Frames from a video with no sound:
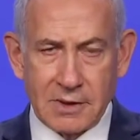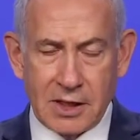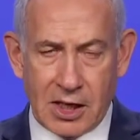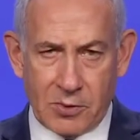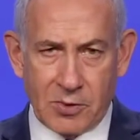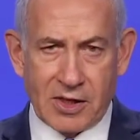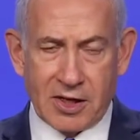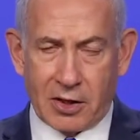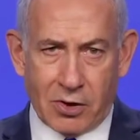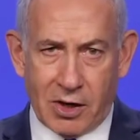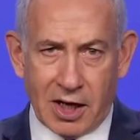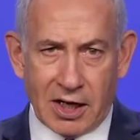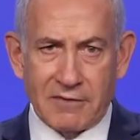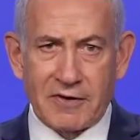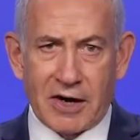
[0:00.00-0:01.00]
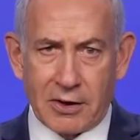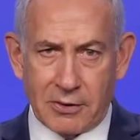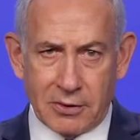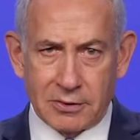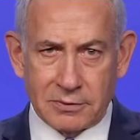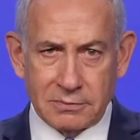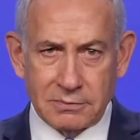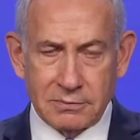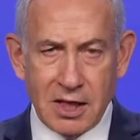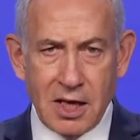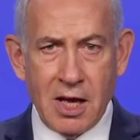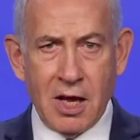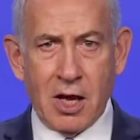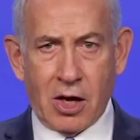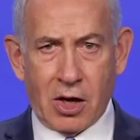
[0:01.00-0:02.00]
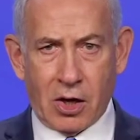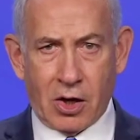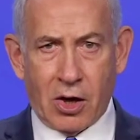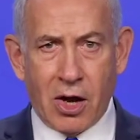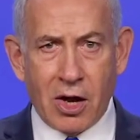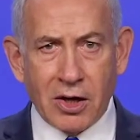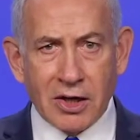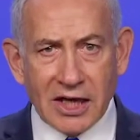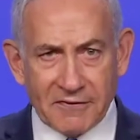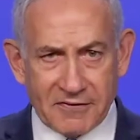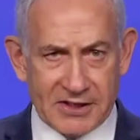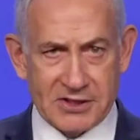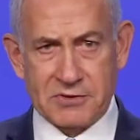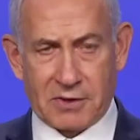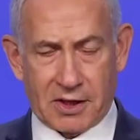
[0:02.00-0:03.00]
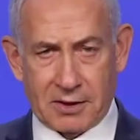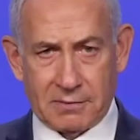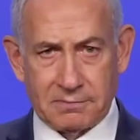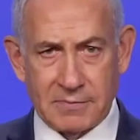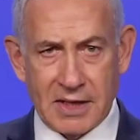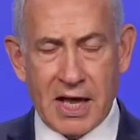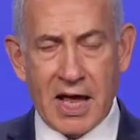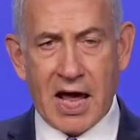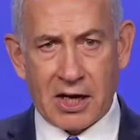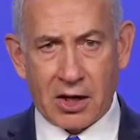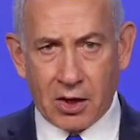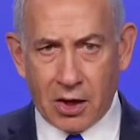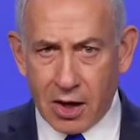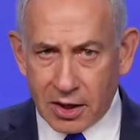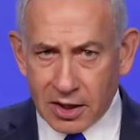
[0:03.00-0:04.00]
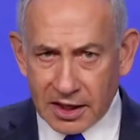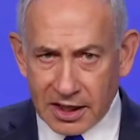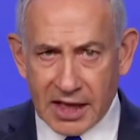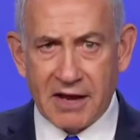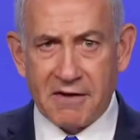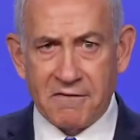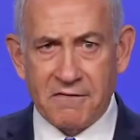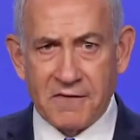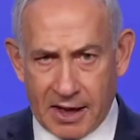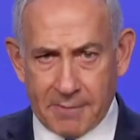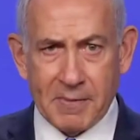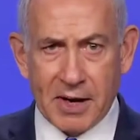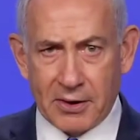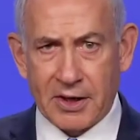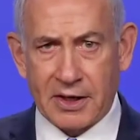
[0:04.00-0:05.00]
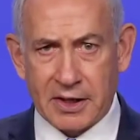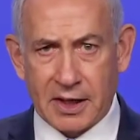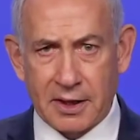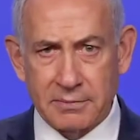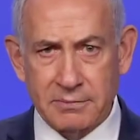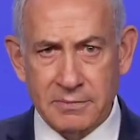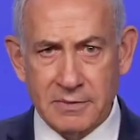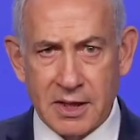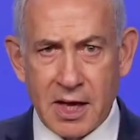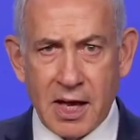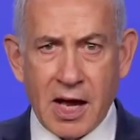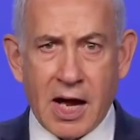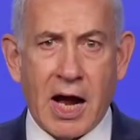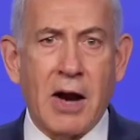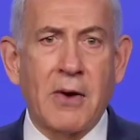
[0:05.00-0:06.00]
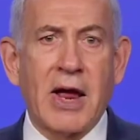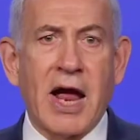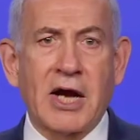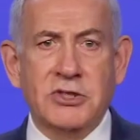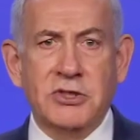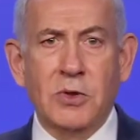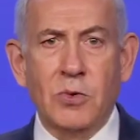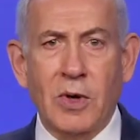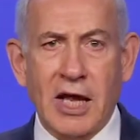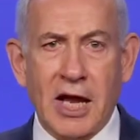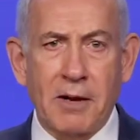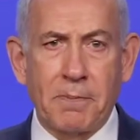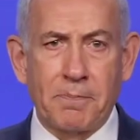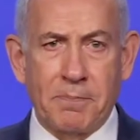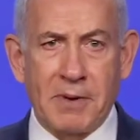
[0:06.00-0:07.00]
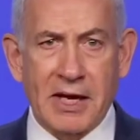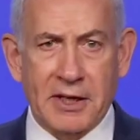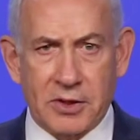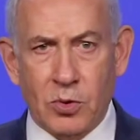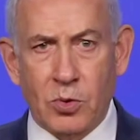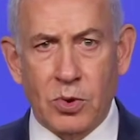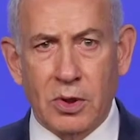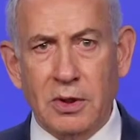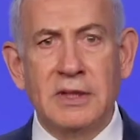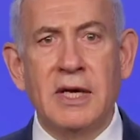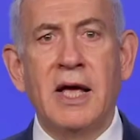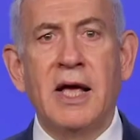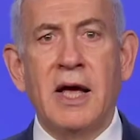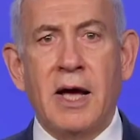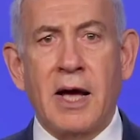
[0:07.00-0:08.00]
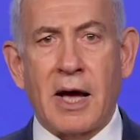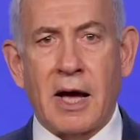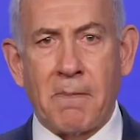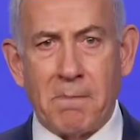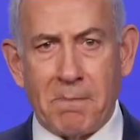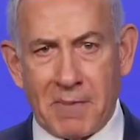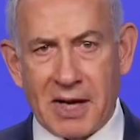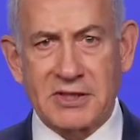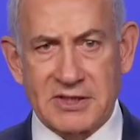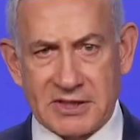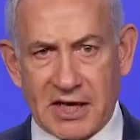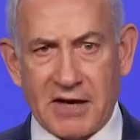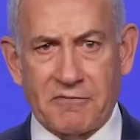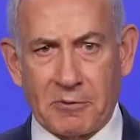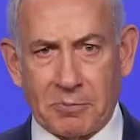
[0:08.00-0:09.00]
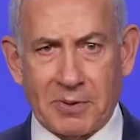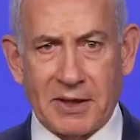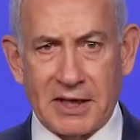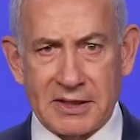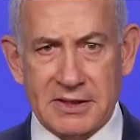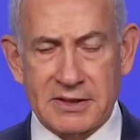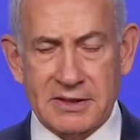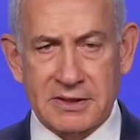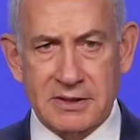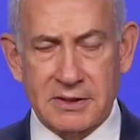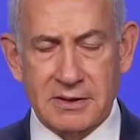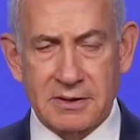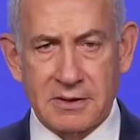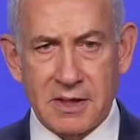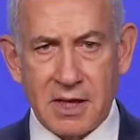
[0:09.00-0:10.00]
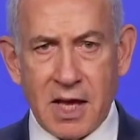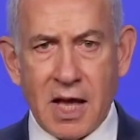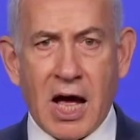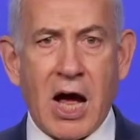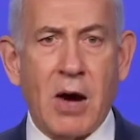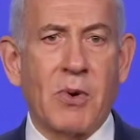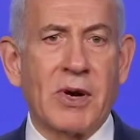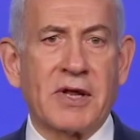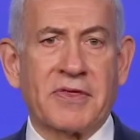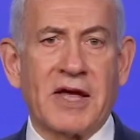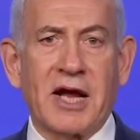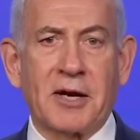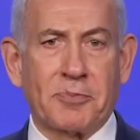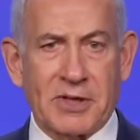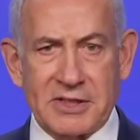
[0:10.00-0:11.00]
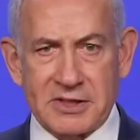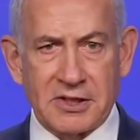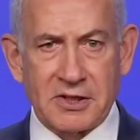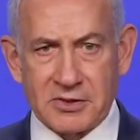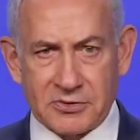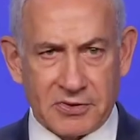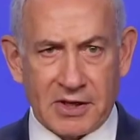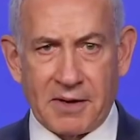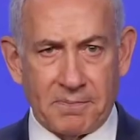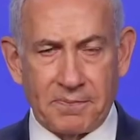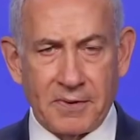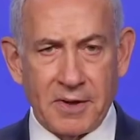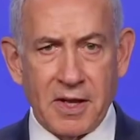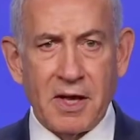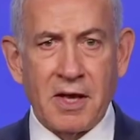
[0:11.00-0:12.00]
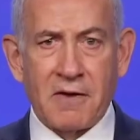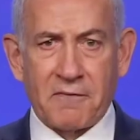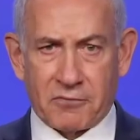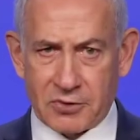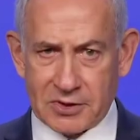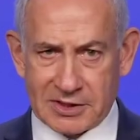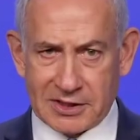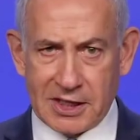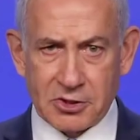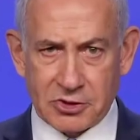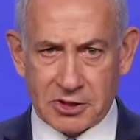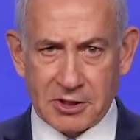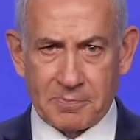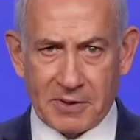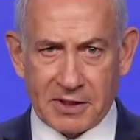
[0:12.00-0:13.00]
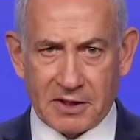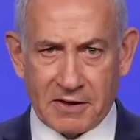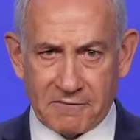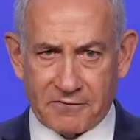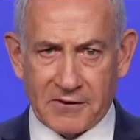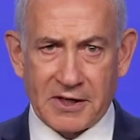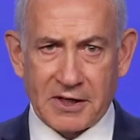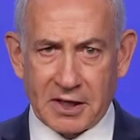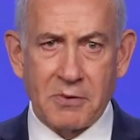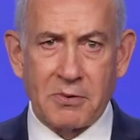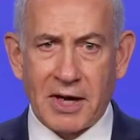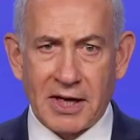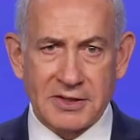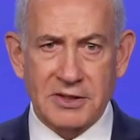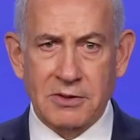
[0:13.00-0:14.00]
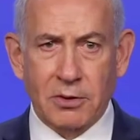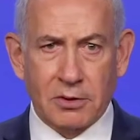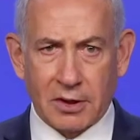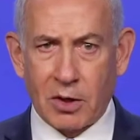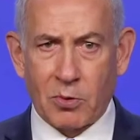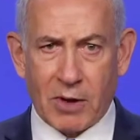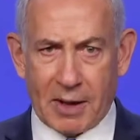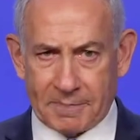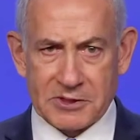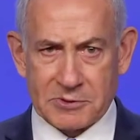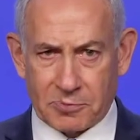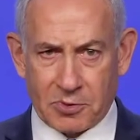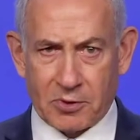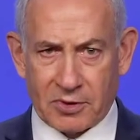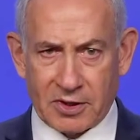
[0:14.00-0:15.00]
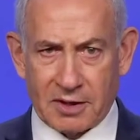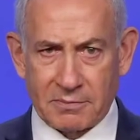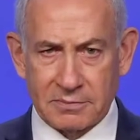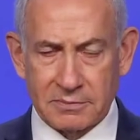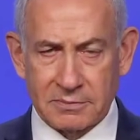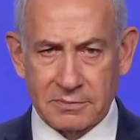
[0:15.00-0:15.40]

and with a call of our own. Long live Israel and long live America. Our action will help make the world a much safer place. I want to thank President Trump for his leadership in confronting Iran's nuclear weapons program.